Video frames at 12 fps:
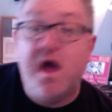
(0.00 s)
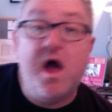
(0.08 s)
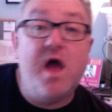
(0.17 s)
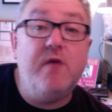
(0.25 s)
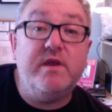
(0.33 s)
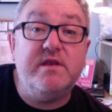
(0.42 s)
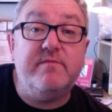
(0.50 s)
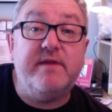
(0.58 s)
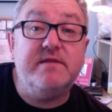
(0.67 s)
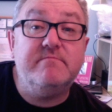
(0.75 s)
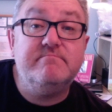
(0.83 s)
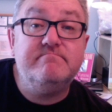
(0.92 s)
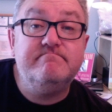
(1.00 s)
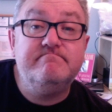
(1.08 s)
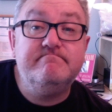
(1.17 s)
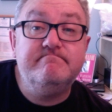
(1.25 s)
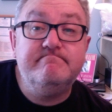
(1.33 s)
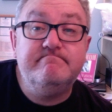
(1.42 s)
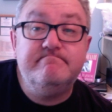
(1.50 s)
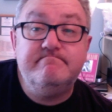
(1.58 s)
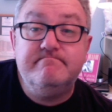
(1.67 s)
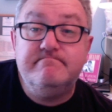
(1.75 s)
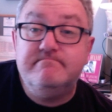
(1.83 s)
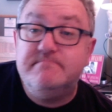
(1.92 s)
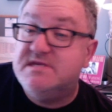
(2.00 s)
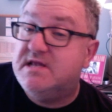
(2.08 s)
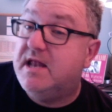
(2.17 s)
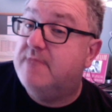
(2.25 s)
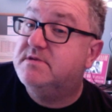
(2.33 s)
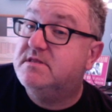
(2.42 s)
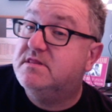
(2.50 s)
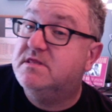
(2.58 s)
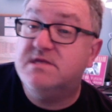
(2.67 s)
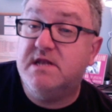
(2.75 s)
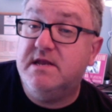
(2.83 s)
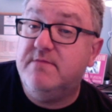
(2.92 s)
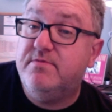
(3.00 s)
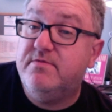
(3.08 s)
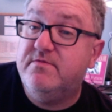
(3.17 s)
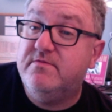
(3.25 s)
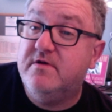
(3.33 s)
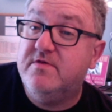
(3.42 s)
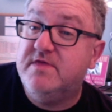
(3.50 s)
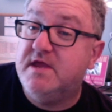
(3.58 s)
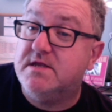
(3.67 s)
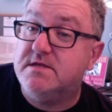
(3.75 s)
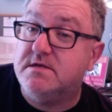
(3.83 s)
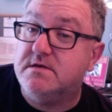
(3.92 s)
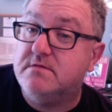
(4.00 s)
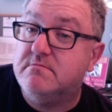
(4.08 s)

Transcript: I went to bed, slept the sleep of the innocent,